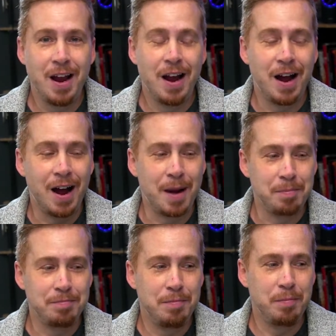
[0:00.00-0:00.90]

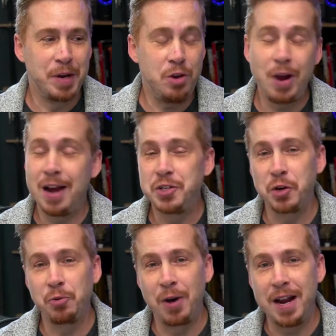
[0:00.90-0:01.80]
But you guys are
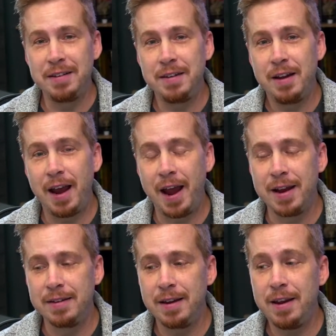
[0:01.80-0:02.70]
great,
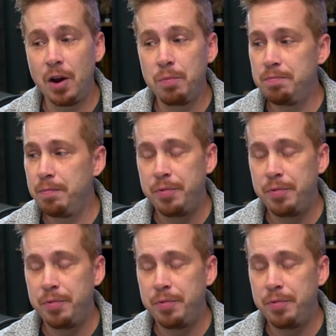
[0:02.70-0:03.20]
and you know,